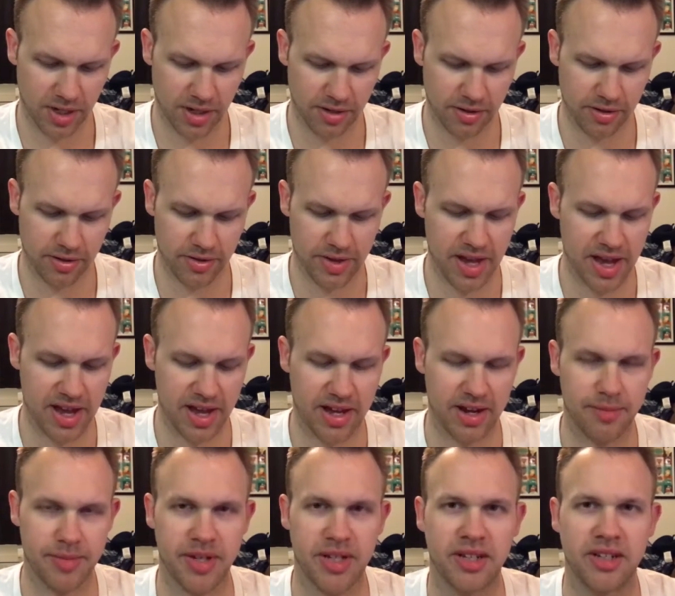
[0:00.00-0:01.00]
than that,
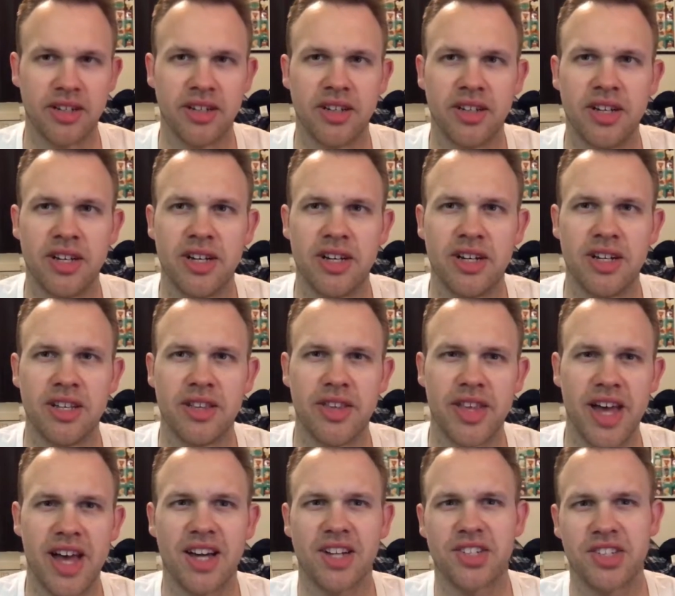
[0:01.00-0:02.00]
I mean,
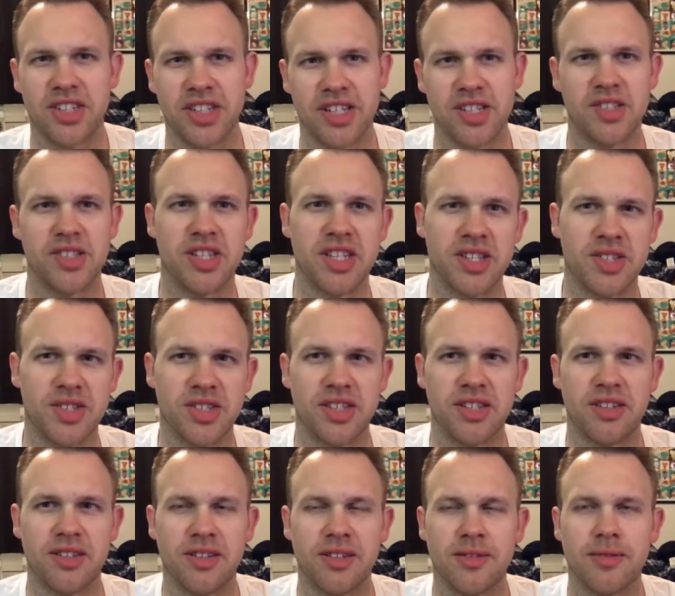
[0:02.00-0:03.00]
the action is
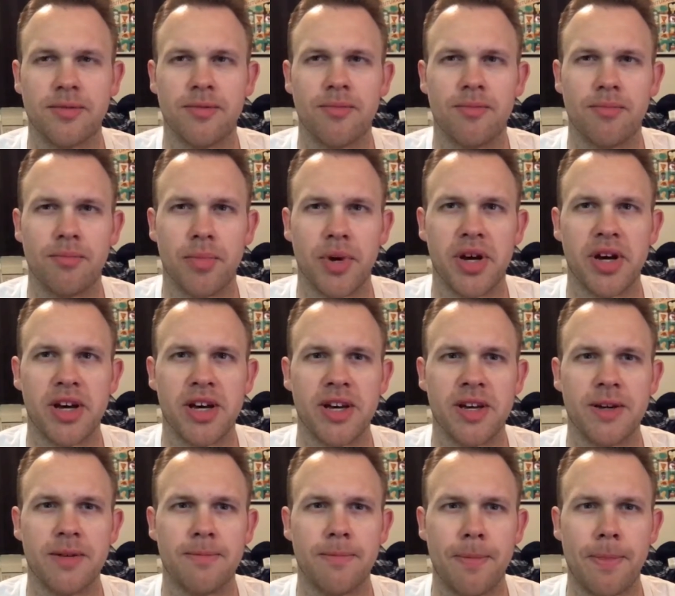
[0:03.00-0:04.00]
decent,
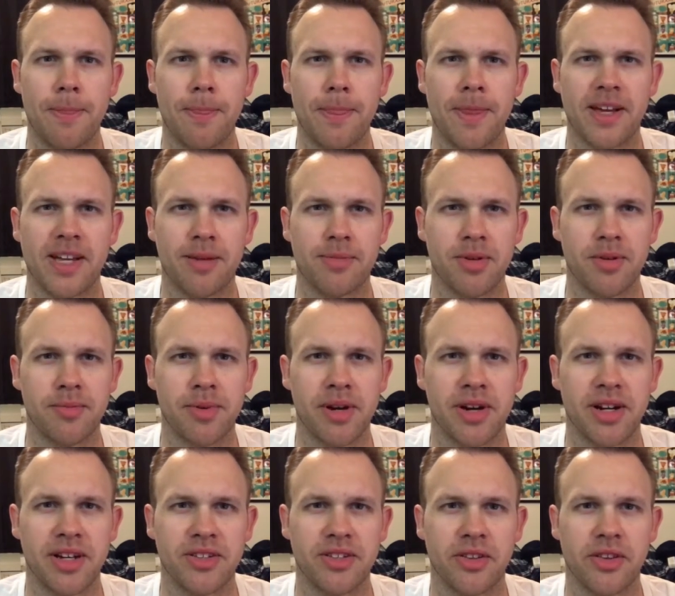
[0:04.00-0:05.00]
but I kept
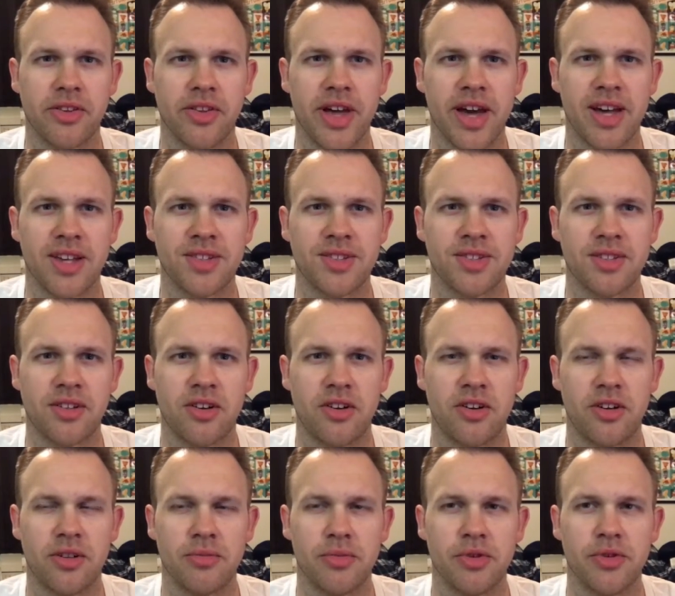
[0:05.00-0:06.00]
comparing it to the last
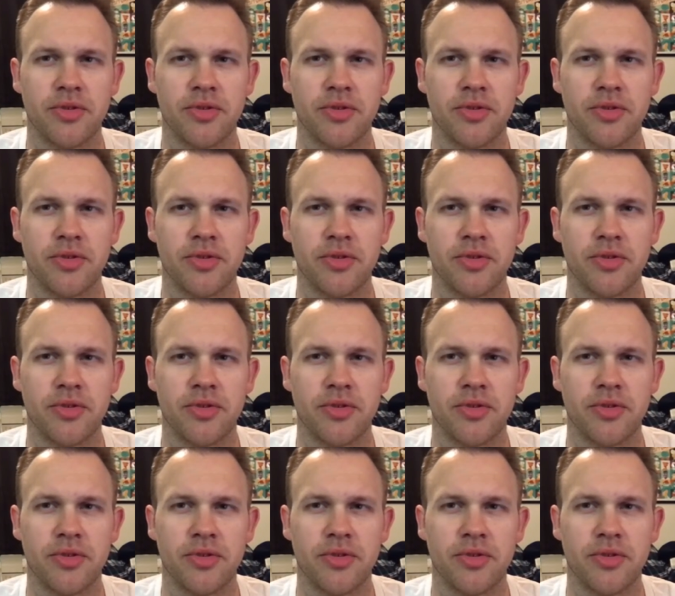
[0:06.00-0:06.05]
Kong